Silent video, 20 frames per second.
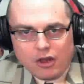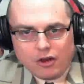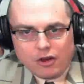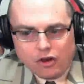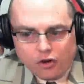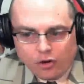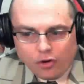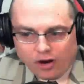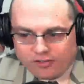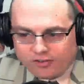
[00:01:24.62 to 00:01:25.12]

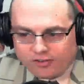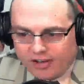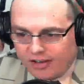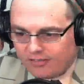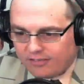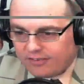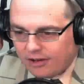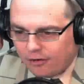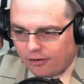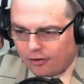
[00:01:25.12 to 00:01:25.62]
New York State
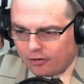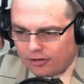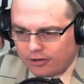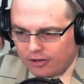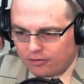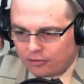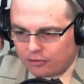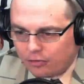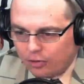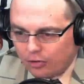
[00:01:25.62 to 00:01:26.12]
Senator
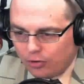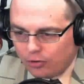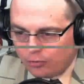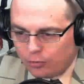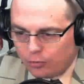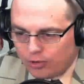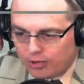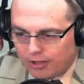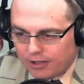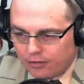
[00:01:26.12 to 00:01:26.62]
Liz Krueger
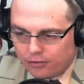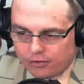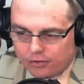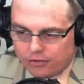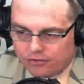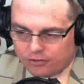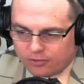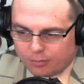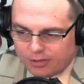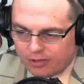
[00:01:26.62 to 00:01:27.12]
will
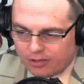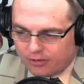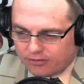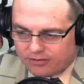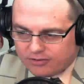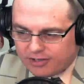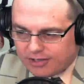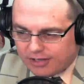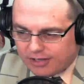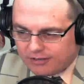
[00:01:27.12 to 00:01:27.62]
introduce a bill
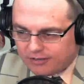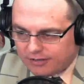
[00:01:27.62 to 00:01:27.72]
seeking